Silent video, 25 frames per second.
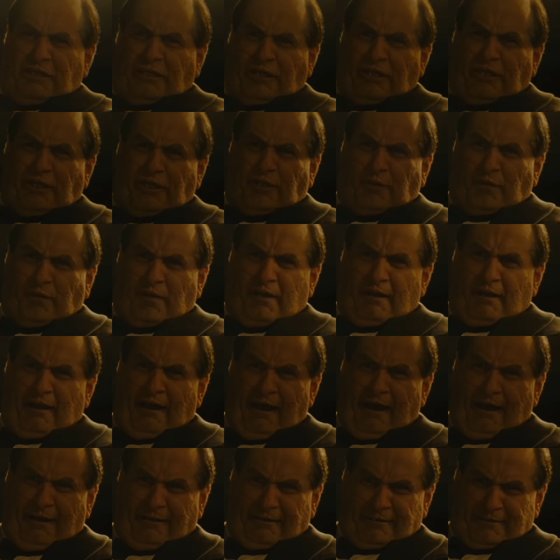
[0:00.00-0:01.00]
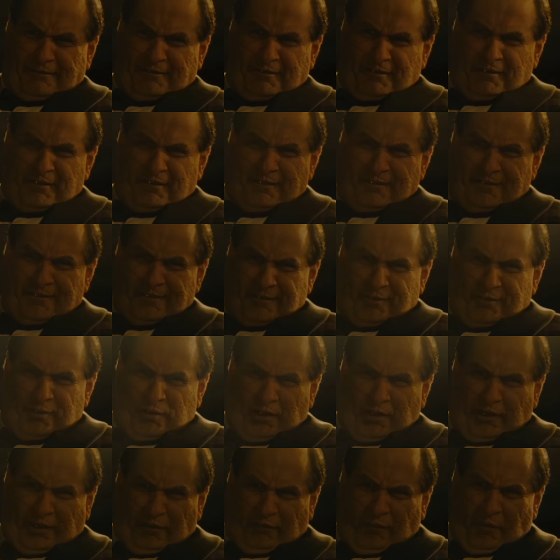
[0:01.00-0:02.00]
penguin, Oswald runs an
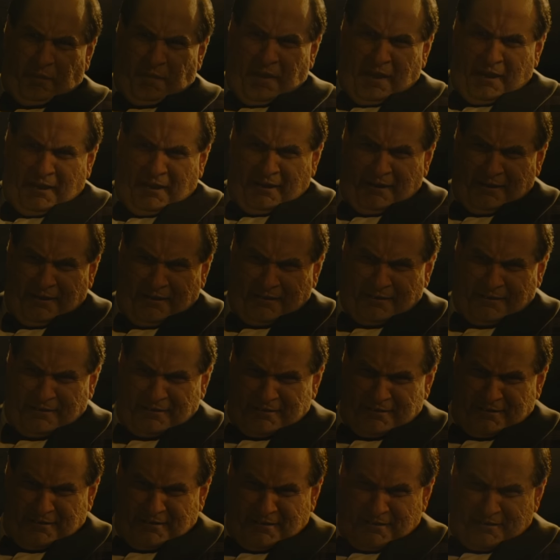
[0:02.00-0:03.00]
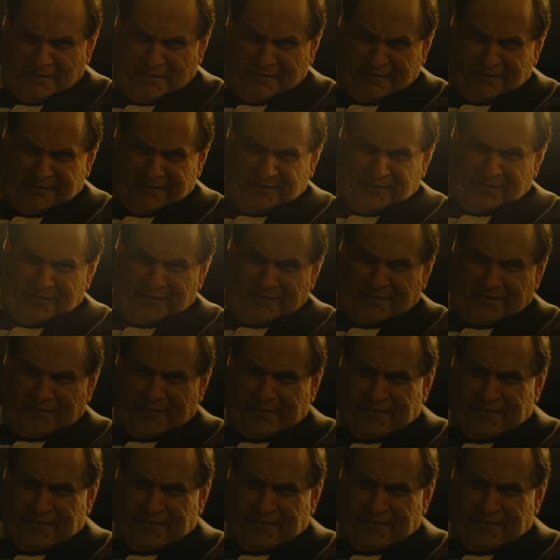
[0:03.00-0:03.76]
empire built on illegal enterprises,